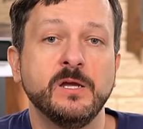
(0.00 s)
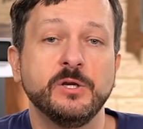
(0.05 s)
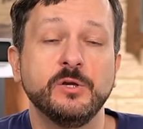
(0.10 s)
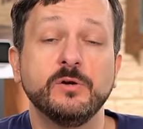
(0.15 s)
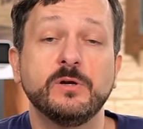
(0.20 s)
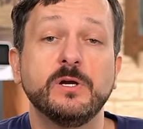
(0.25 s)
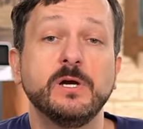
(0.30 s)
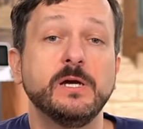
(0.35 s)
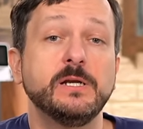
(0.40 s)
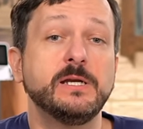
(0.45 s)

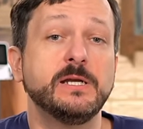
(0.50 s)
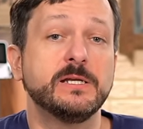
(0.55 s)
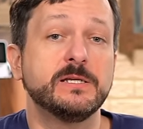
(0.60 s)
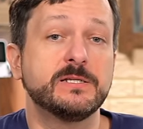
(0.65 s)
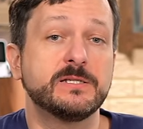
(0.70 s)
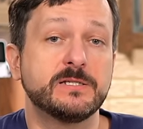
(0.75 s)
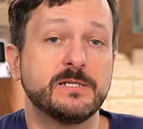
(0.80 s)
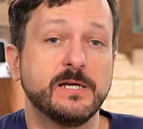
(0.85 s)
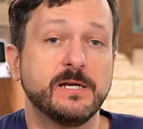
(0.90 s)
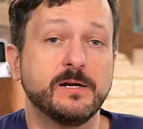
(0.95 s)
you could
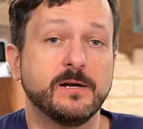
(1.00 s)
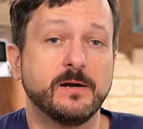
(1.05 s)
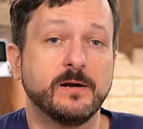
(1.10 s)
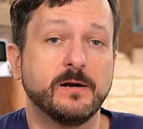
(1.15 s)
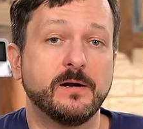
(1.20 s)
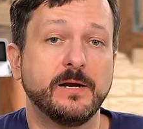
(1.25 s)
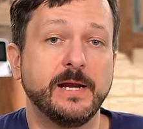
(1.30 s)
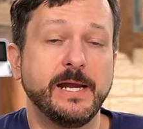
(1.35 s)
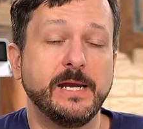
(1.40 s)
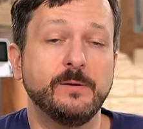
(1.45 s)

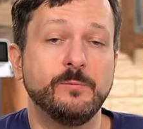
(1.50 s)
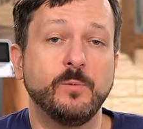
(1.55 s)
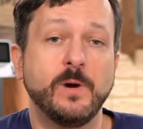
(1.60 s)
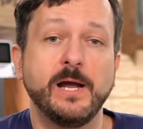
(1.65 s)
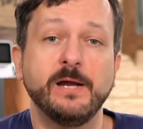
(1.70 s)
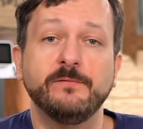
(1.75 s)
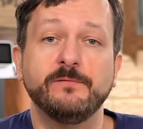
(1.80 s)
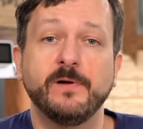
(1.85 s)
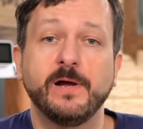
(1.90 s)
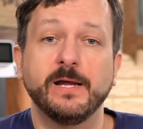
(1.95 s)
consider a
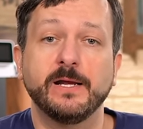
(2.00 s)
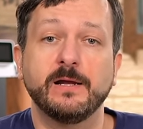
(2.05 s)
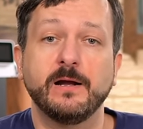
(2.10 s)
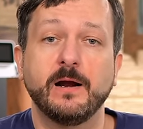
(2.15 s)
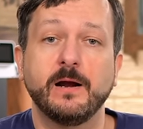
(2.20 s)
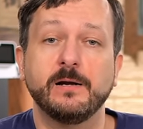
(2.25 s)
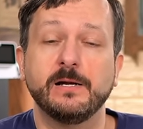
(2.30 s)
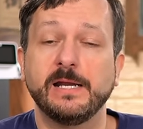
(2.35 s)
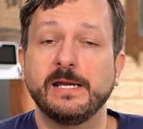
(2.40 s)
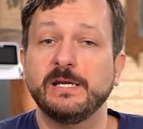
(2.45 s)
Wi Fi
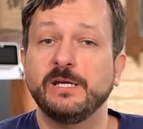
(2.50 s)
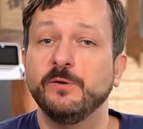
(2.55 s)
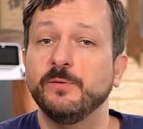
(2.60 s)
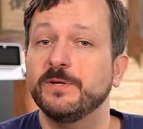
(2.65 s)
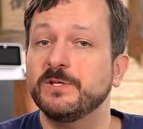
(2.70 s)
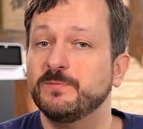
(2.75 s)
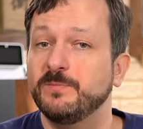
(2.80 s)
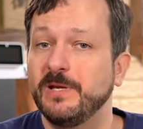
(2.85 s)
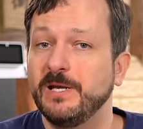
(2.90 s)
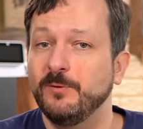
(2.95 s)
card, a
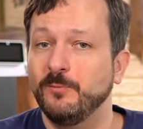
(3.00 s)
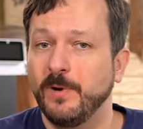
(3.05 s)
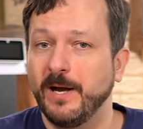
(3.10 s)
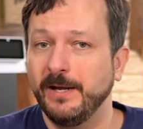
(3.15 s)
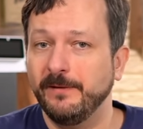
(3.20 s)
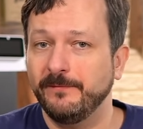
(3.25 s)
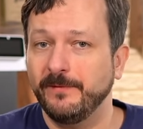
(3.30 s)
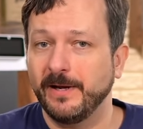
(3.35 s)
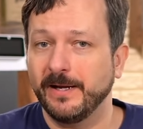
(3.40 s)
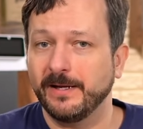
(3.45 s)
USB
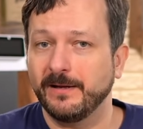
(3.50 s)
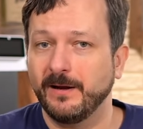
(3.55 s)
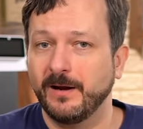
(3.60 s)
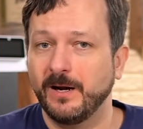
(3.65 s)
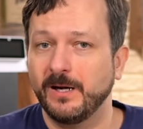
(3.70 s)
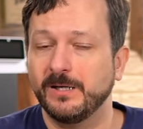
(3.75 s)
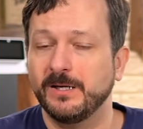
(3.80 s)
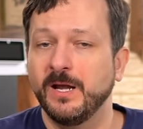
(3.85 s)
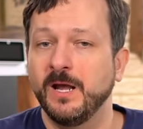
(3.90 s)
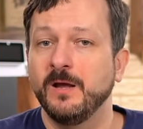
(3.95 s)
Wi Fi
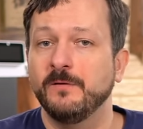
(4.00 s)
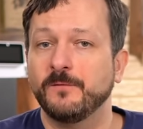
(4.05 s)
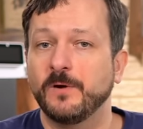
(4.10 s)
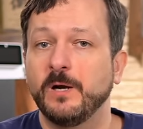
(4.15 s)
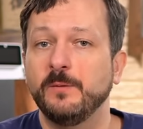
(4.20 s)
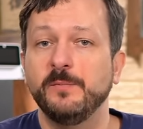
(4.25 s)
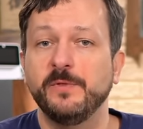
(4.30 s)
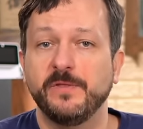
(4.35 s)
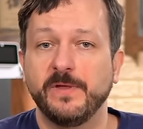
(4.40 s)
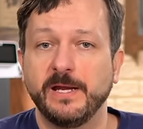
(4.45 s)
card
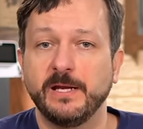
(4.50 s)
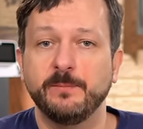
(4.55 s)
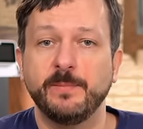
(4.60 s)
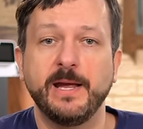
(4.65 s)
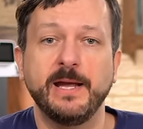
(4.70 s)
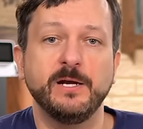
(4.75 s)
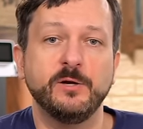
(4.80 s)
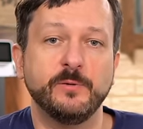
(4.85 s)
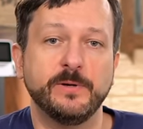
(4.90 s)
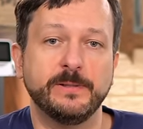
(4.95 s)
from
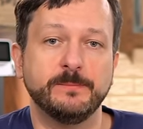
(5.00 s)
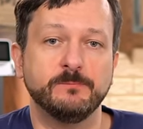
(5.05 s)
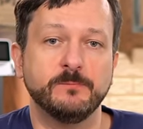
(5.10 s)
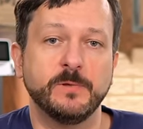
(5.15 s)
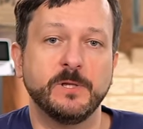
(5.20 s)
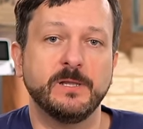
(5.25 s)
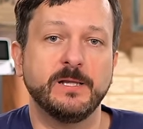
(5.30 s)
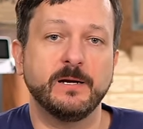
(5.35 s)
ThinkPenguin.